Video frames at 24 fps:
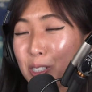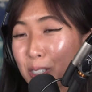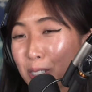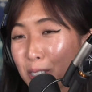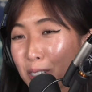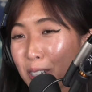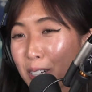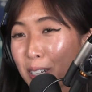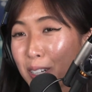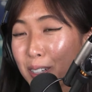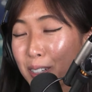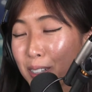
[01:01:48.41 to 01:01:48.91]

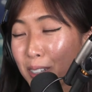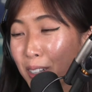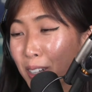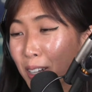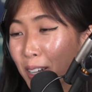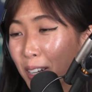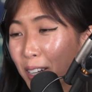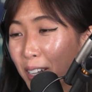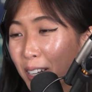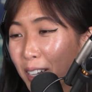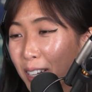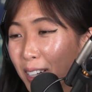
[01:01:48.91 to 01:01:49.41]
Yeah. Uh,
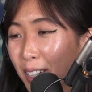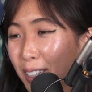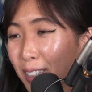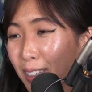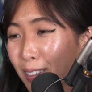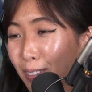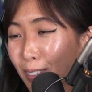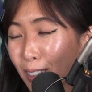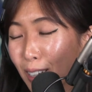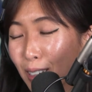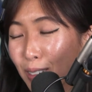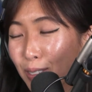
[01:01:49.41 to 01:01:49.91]

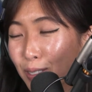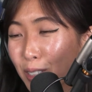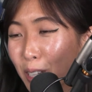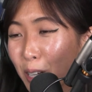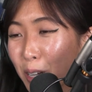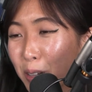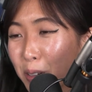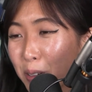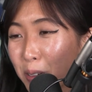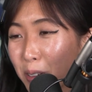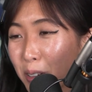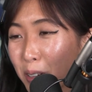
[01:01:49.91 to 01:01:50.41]
sometimes
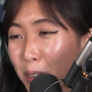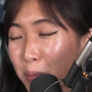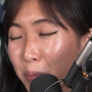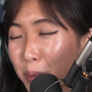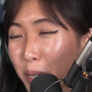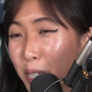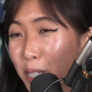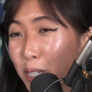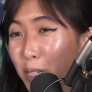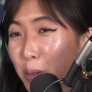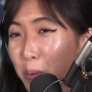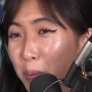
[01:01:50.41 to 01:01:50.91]
I, I
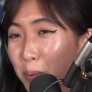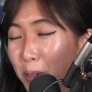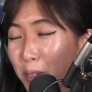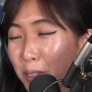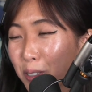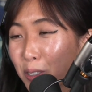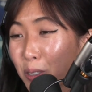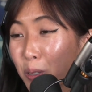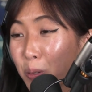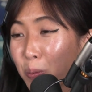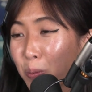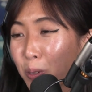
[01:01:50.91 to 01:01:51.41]
mess up
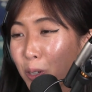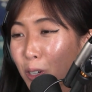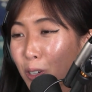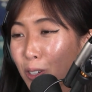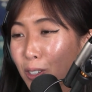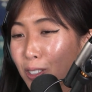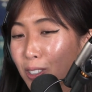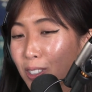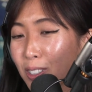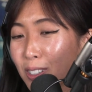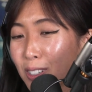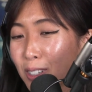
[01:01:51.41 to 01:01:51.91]
on some
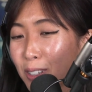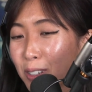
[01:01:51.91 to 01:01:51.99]
words.